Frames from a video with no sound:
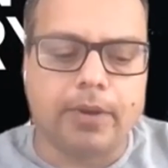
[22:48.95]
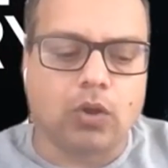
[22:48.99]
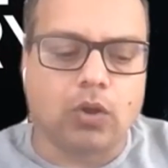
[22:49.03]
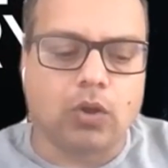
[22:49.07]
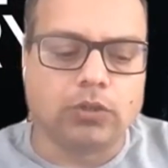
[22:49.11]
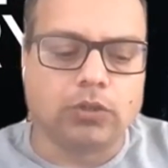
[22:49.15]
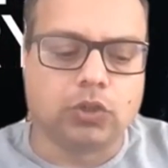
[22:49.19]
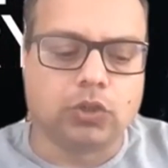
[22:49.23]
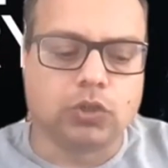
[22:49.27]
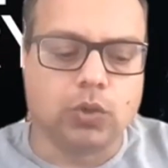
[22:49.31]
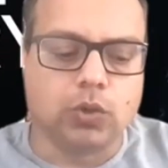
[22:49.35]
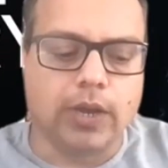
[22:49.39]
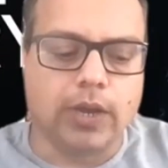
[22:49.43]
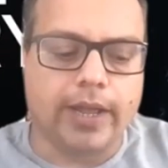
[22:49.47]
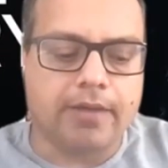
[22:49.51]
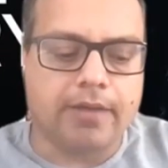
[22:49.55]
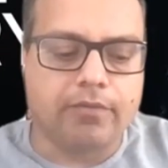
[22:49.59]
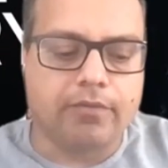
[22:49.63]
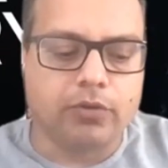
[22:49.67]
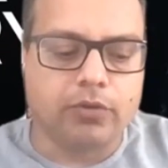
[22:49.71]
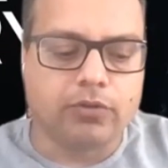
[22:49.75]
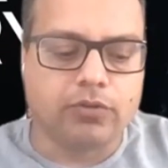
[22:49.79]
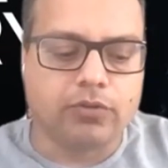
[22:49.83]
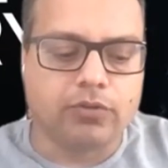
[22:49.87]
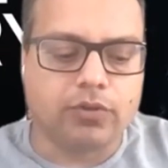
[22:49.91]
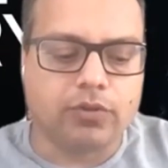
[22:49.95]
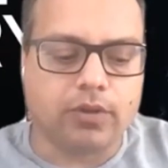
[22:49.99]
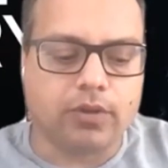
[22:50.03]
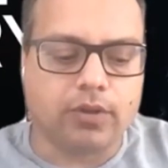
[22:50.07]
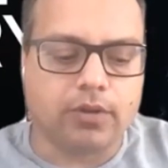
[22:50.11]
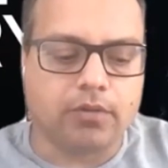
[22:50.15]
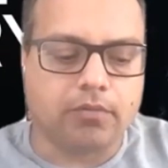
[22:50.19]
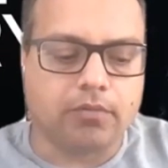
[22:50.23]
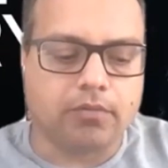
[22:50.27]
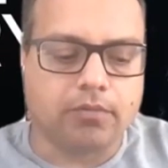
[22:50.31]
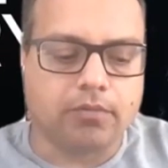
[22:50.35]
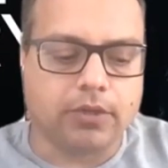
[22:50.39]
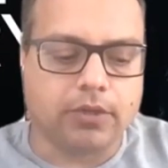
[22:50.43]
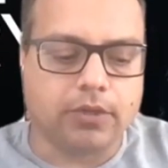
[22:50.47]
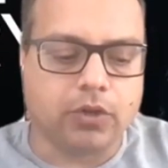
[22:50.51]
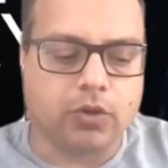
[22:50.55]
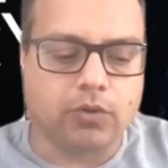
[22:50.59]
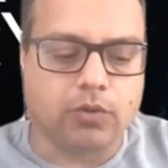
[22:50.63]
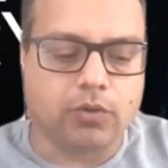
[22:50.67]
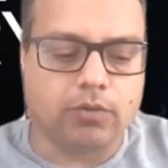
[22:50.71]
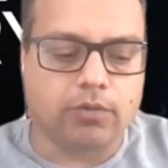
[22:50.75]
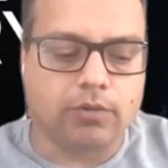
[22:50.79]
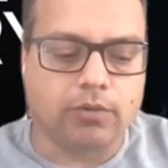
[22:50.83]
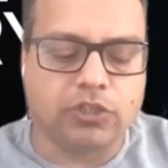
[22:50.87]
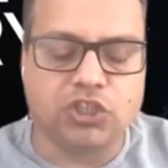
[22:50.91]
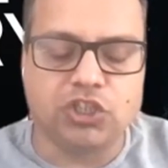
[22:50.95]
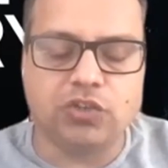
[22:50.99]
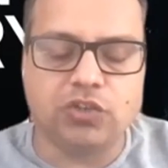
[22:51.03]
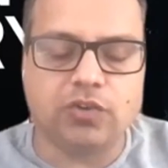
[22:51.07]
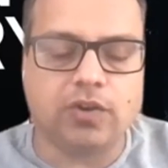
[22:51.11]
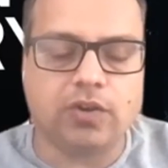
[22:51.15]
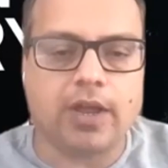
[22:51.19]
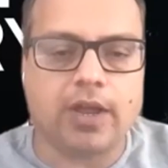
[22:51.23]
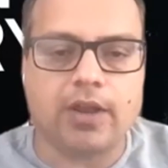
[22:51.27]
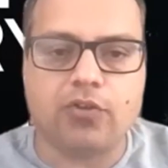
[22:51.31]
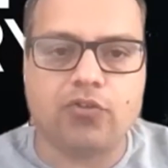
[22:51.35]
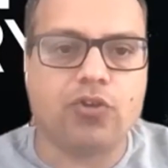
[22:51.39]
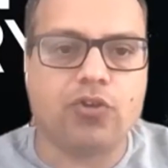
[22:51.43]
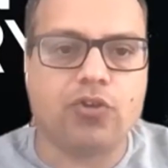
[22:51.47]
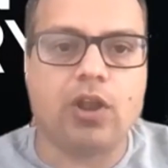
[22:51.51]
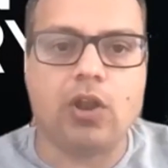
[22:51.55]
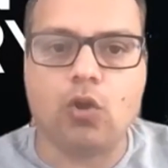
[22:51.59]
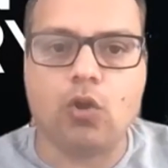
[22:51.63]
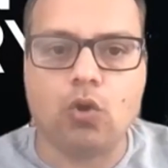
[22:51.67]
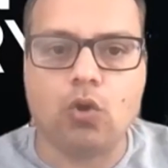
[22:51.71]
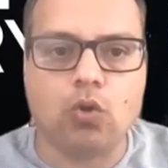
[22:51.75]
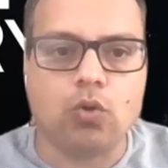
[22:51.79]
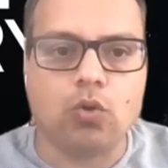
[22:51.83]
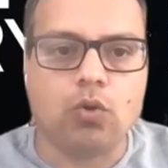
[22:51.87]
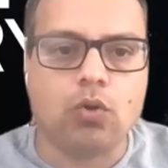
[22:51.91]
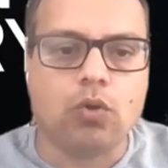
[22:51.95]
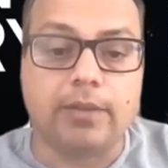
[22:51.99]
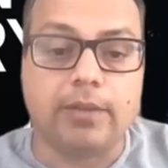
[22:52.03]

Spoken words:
But also I have used Jira and Trello